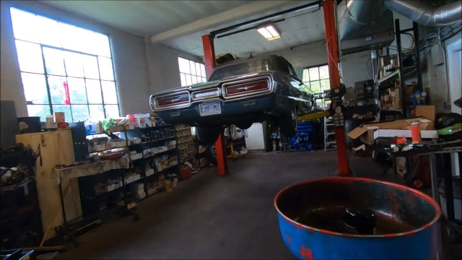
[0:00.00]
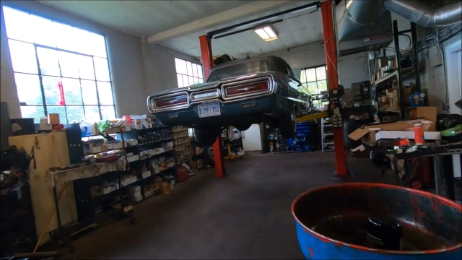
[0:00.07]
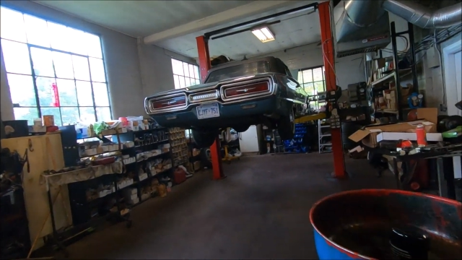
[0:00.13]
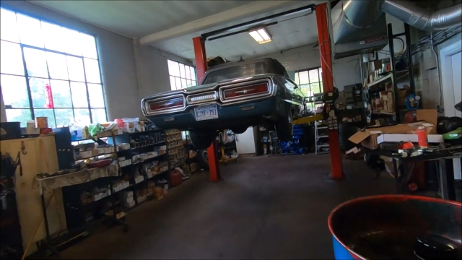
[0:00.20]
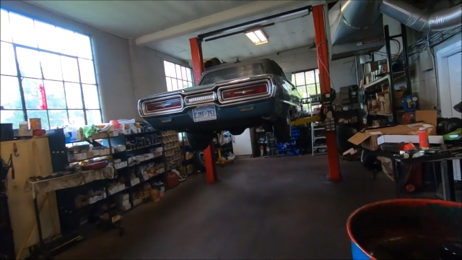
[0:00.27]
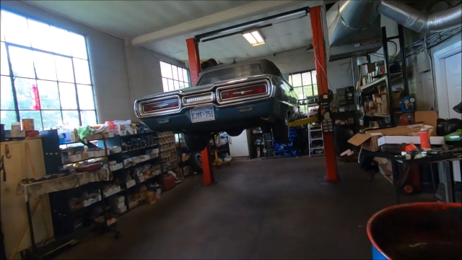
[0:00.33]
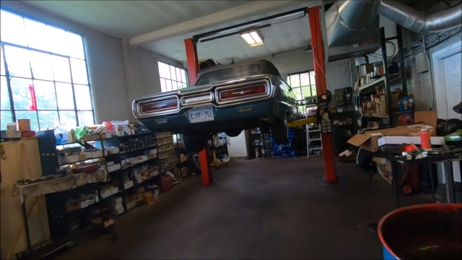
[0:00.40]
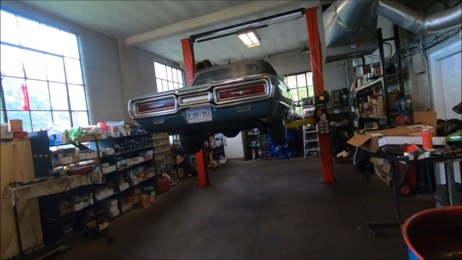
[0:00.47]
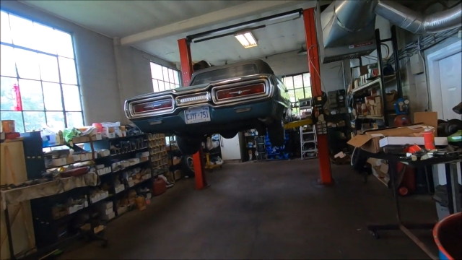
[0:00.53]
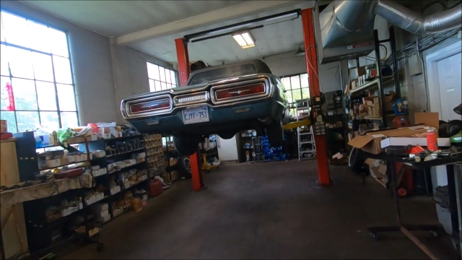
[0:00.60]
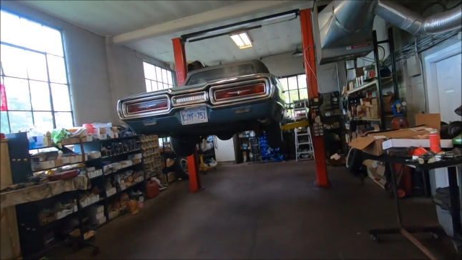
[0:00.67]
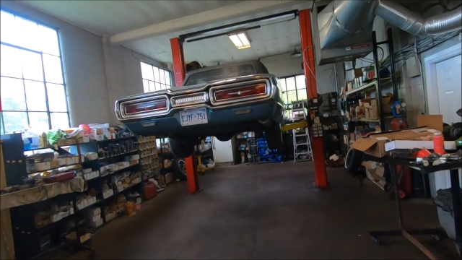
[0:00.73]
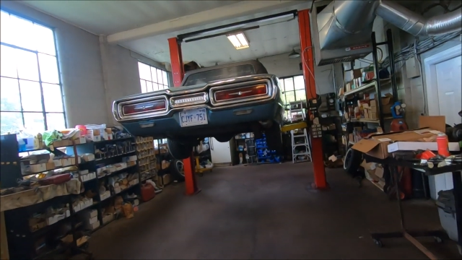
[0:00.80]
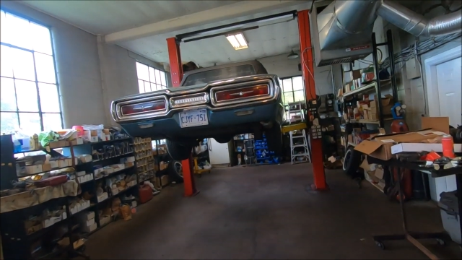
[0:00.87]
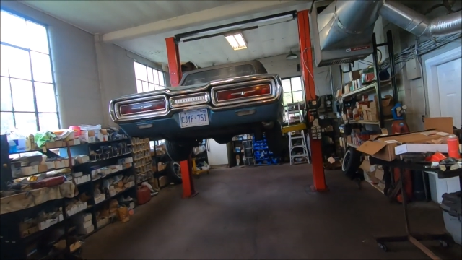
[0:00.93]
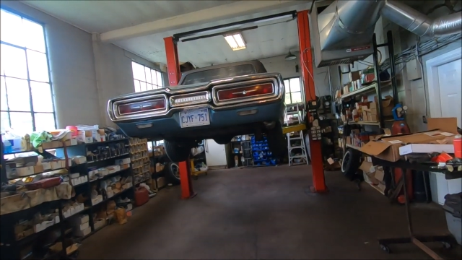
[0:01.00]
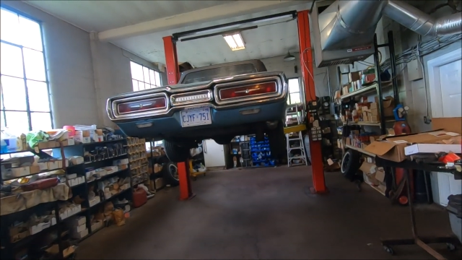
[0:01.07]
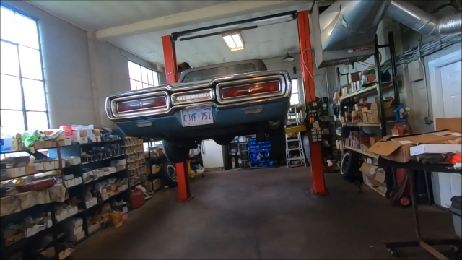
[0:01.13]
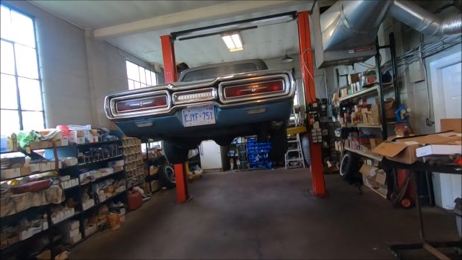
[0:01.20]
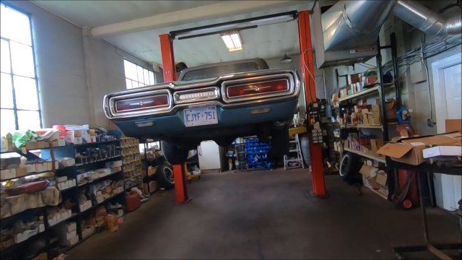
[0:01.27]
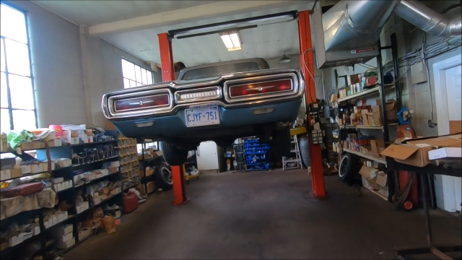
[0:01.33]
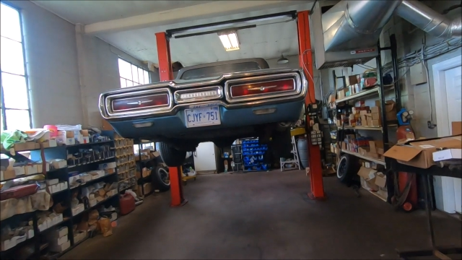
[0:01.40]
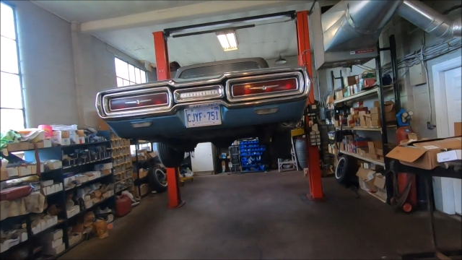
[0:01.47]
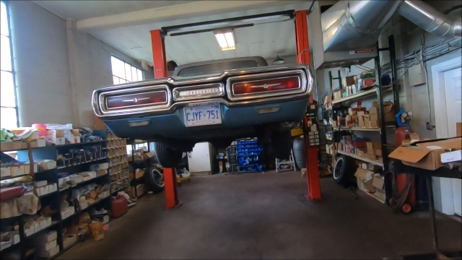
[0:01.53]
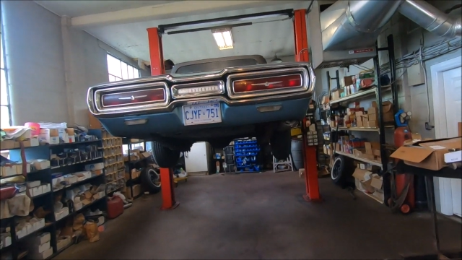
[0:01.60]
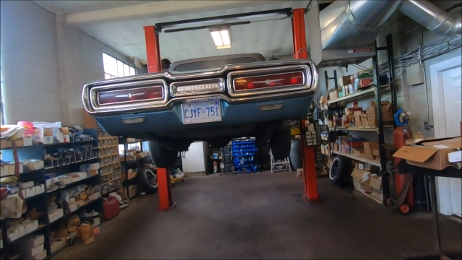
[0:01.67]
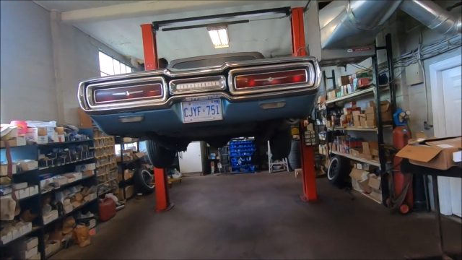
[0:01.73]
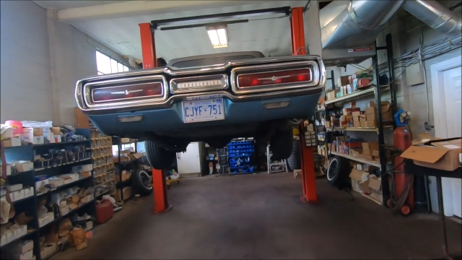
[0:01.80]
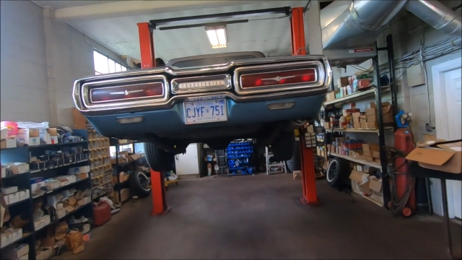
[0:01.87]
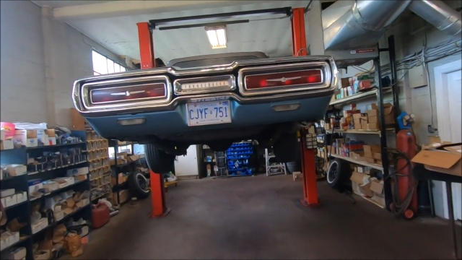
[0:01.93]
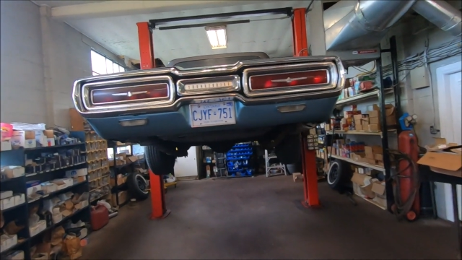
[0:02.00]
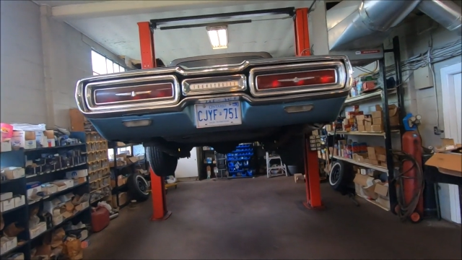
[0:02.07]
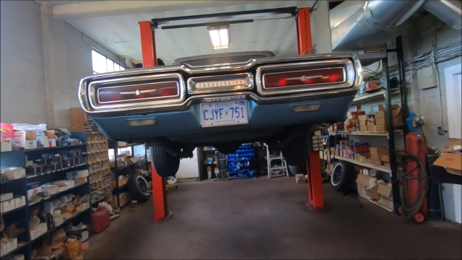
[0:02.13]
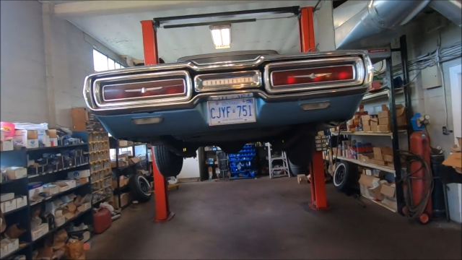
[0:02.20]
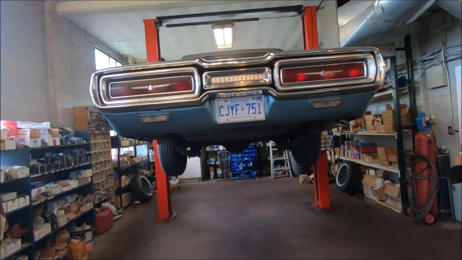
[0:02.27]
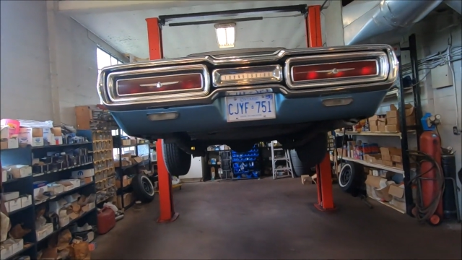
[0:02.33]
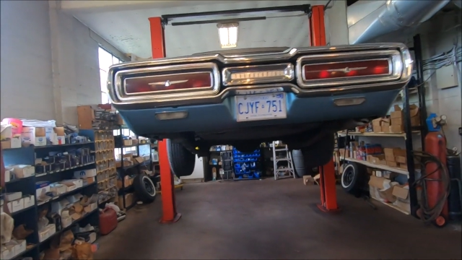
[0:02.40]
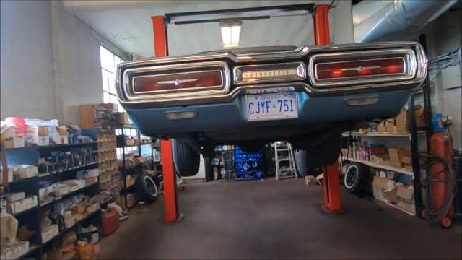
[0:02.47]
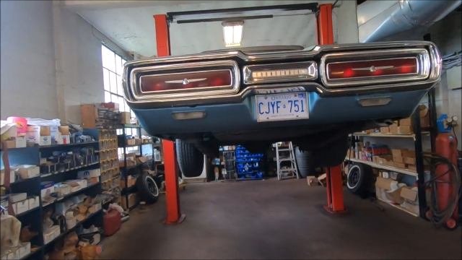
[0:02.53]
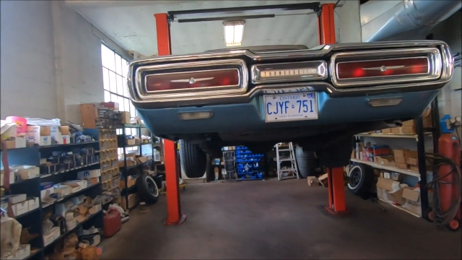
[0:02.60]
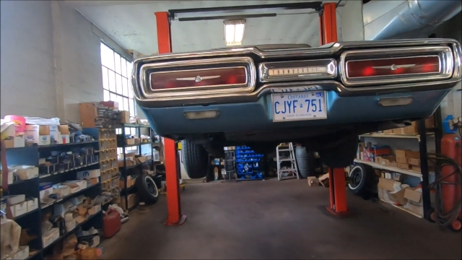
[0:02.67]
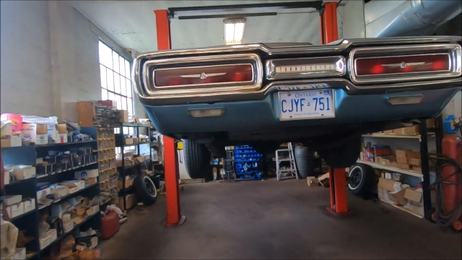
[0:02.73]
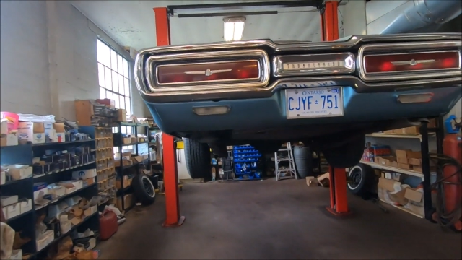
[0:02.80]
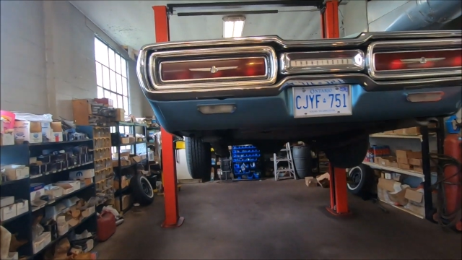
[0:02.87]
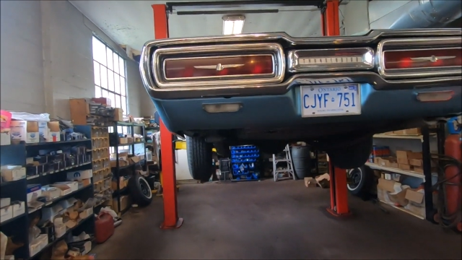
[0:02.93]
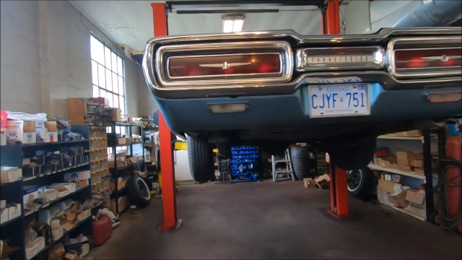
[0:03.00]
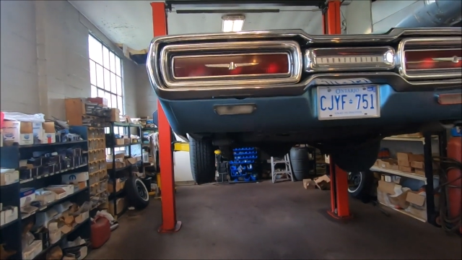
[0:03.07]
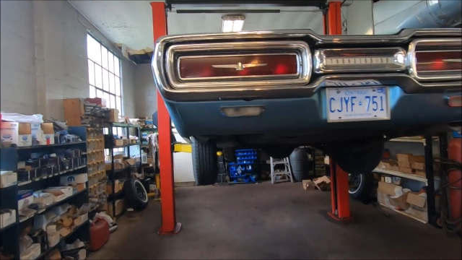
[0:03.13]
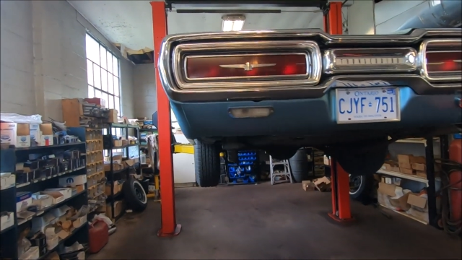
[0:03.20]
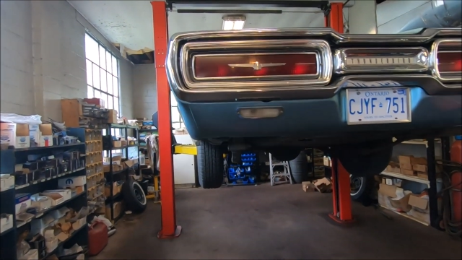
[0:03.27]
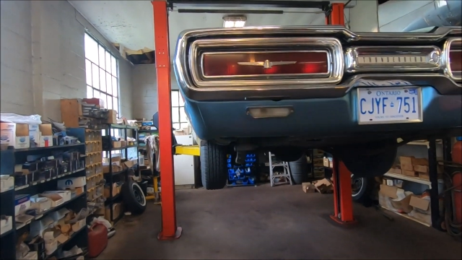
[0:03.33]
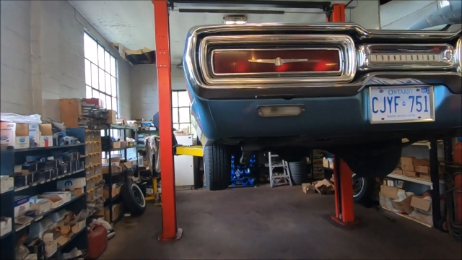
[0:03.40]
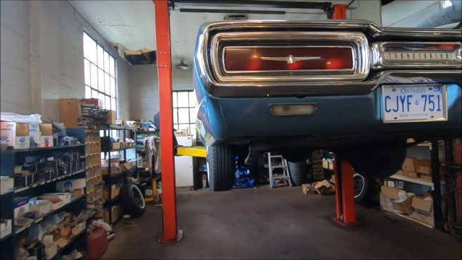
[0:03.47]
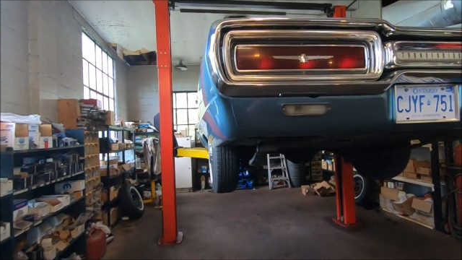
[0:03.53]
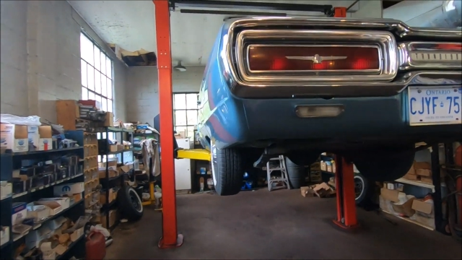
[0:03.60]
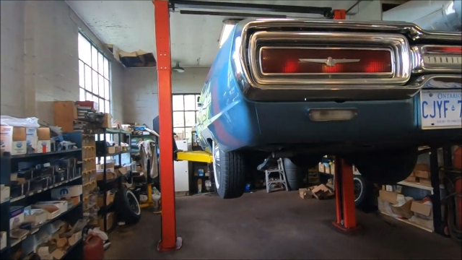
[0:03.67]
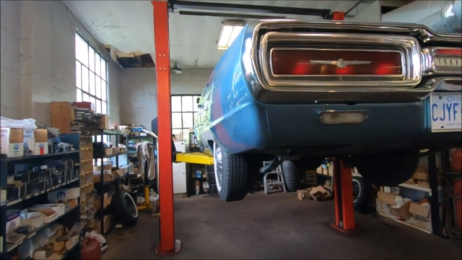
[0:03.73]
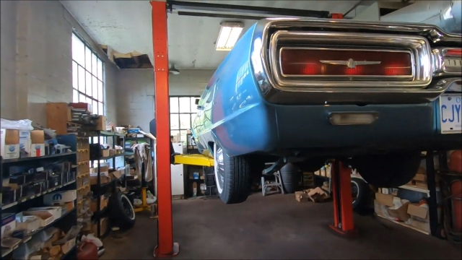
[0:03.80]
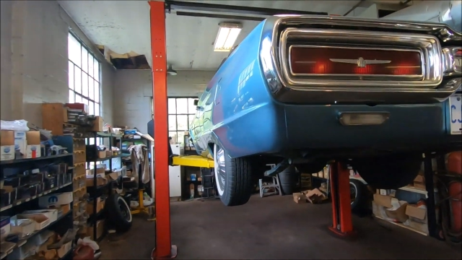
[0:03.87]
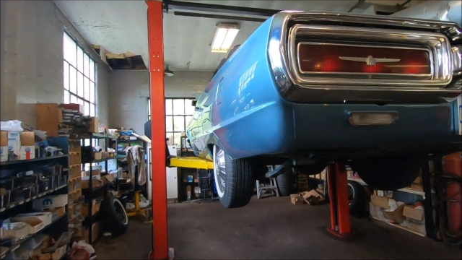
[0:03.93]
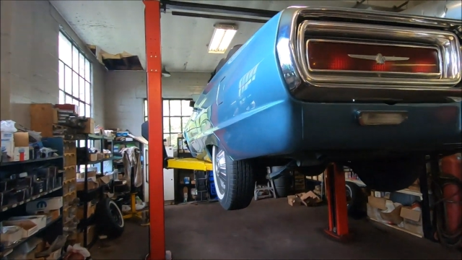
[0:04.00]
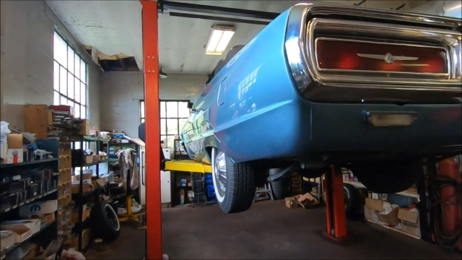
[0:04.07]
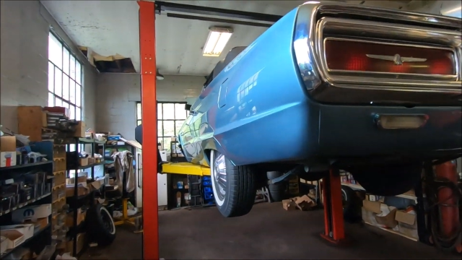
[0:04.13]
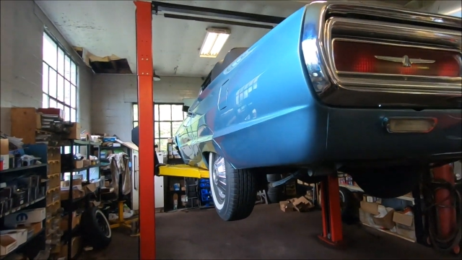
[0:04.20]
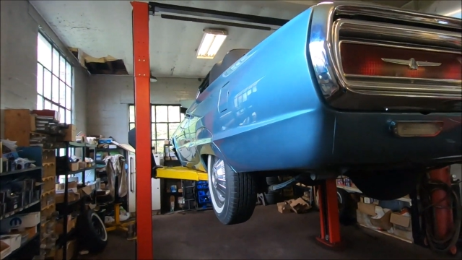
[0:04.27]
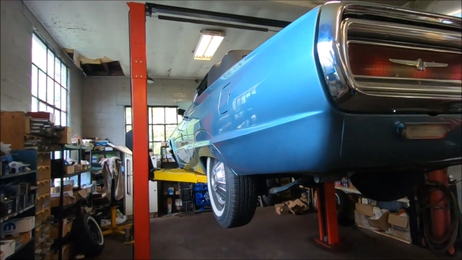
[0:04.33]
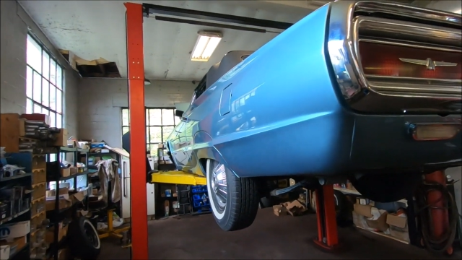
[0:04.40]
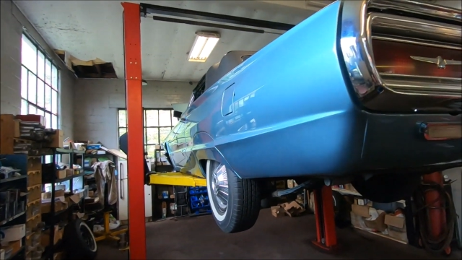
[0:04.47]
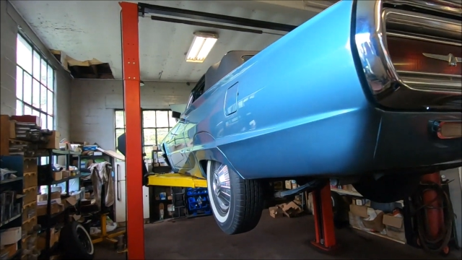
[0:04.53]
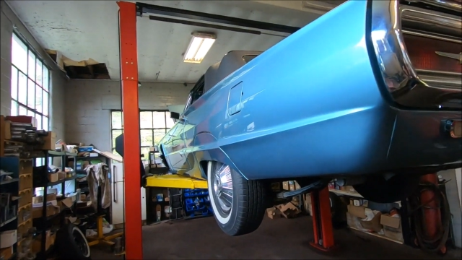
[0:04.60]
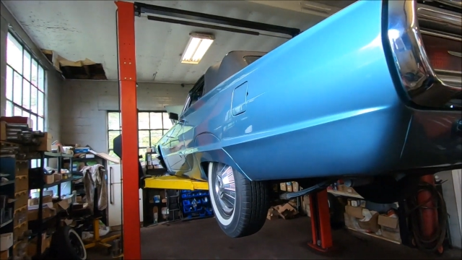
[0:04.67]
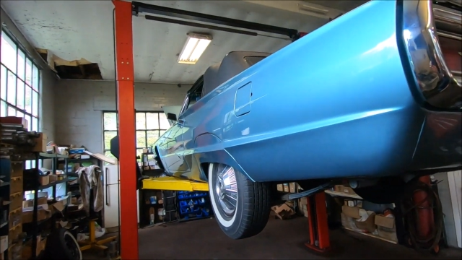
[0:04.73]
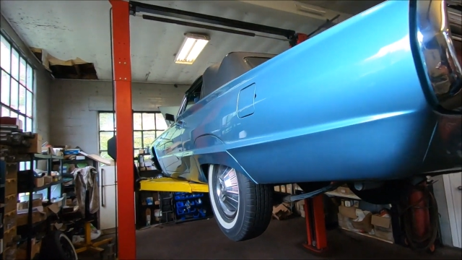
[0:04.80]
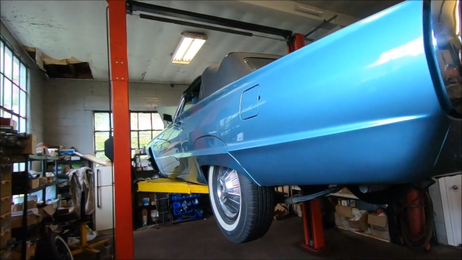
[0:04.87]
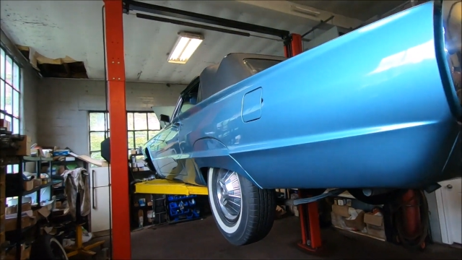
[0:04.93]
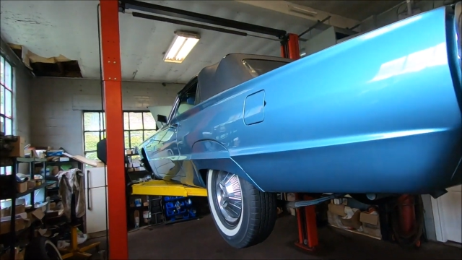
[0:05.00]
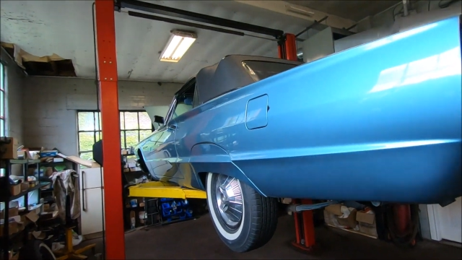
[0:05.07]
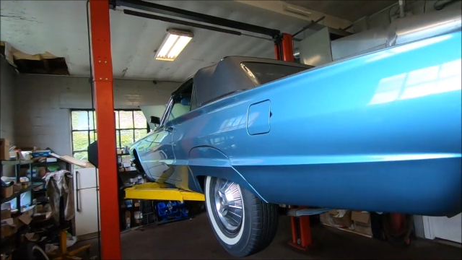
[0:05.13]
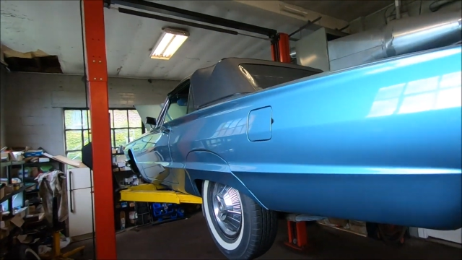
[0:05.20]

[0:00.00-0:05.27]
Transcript: [unreadable: no face in view]